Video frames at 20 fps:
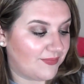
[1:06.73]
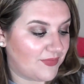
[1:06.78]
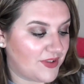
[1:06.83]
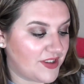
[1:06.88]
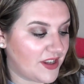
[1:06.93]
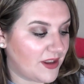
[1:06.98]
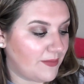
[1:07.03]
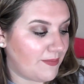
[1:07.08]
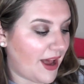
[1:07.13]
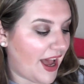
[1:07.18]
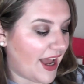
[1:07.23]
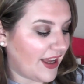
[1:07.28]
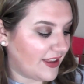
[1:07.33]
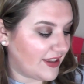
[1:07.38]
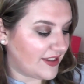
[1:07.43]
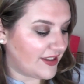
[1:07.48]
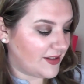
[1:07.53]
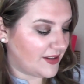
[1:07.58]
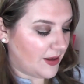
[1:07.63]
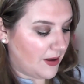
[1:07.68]
So the bag
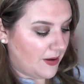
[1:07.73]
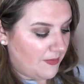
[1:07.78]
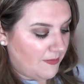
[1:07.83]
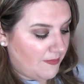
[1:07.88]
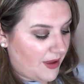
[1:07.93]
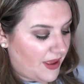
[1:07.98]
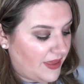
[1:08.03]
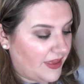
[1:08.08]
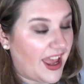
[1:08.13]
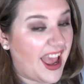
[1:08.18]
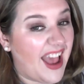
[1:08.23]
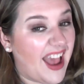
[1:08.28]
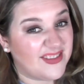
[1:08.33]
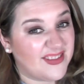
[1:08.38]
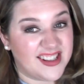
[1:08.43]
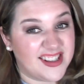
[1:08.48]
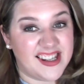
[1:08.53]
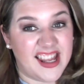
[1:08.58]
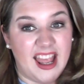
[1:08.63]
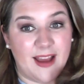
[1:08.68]
this month, I have
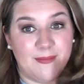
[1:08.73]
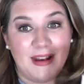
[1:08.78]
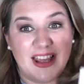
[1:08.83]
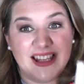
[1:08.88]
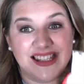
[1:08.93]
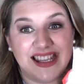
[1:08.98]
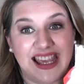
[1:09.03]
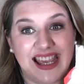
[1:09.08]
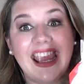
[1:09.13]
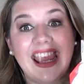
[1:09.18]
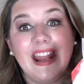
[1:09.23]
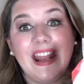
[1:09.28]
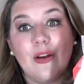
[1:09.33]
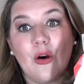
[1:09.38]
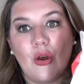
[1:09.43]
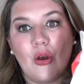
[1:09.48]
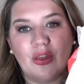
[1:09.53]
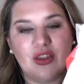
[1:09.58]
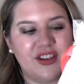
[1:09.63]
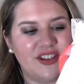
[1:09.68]
to say I'm less keen
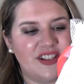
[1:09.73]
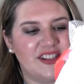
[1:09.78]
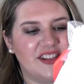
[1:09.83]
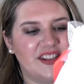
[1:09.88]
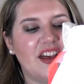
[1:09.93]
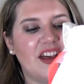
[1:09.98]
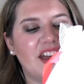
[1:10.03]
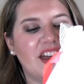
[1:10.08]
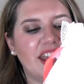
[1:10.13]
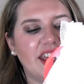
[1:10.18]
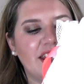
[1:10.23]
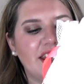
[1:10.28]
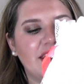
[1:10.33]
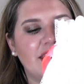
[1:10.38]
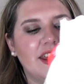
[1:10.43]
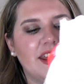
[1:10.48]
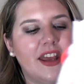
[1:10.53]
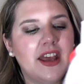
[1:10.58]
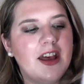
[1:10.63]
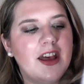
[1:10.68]
on the design,
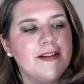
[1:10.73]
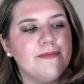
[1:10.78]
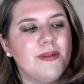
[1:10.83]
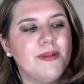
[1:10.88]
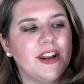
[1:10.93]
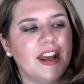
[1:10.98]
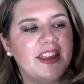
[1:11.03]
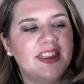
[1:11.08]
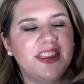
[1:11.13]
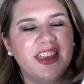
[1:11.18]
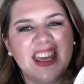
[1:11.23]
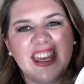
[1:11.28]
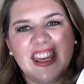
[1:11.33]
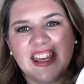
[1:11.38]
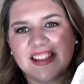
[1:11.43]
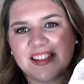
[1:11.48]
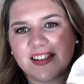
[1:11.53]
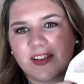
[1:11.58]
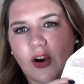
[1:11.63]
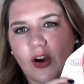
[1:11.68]
but I think
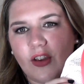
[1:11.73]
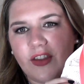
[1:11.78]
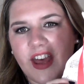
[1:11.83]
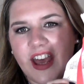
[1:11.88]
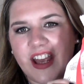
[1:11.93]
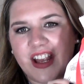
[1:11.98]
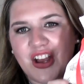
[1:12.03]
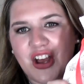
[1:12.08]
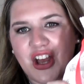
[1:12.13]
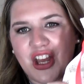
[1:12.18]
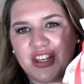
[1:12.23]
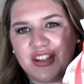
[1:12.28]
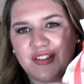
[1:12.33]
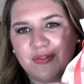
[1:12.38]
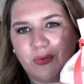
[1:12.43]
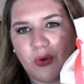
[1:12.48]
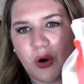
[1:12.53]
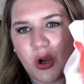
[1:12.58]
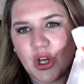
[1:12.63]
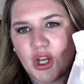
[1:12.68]
it's got that kind
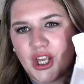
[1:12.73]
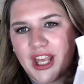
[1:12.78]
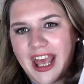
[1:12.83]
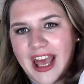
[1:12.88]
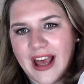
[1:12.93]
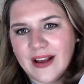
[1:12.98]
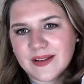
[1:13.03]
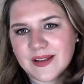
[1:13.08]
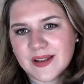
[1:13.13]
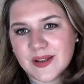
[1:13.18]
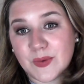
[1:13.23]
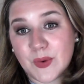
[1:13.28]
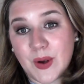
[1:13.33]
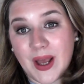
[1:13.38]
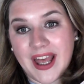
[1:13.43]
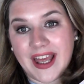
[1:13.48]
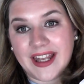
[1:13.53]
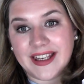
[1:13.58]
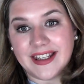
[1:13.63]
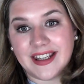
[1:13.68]
of workout
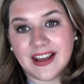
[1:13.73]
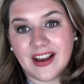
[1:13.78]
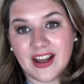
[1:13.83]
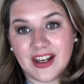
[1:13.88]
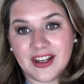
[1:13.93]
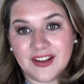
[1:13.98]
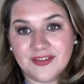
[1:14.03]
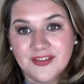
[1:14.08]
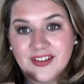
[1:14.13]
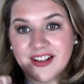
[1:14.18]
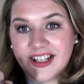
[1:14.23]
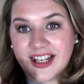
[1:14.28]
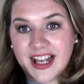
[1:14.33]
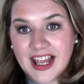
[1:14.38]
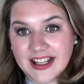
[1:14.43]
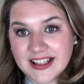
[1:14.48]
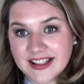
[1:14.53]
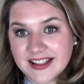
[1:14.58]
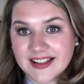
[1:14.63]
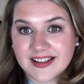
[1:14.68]
sweat, kind of
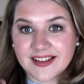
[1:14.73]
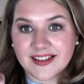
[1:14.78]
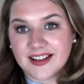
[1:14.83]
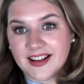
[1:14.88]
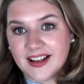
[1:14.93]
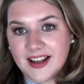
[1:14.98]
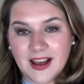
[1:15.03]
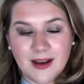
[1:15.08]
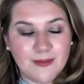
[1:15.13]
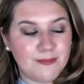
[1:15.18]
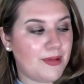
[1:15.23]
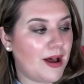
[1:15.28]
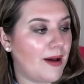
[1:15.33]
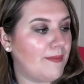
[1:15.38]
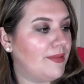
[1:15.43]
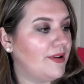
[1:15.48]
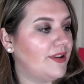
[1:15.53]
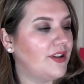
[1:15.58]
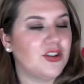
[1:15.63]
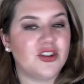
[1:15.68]
let's
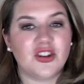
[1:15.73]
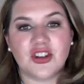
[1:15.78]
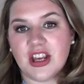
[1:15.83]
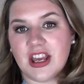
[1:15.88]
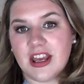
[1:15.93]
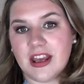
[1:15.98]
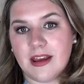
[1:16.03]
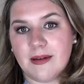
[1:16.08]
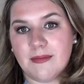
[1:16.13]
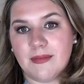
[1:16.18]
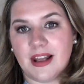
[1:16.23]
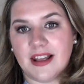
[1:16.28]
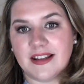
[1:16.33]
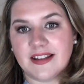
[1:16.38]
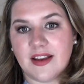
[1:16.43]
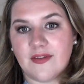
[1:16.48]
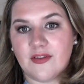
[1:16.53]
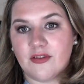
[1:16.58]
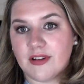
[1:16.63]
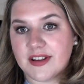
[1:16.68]
pump at the gym, let's
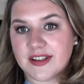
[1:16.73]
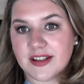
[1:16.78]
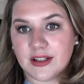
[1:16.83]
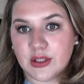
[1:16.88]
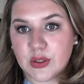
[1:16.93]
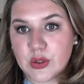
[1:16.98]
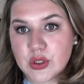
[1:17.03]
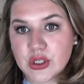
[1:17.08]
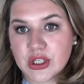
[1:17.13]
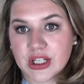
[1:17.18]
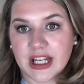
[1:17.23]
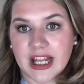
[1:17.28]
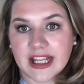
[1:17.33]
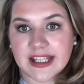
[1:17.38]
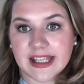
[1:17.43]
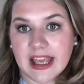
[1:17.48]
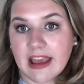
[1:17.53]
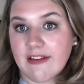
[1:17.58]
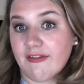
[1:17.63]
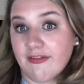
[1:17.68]
have a resolution,
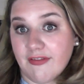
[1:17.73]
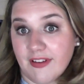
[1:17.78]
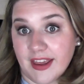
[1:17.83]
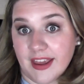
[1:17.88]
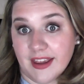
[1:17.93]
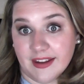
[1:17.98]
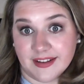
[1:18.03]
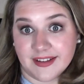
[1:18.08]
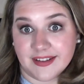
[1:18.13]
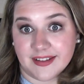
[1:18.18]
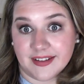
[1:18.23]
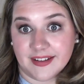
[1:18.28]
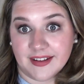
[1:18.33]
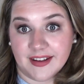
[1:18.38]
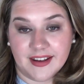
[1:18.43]
let's get fit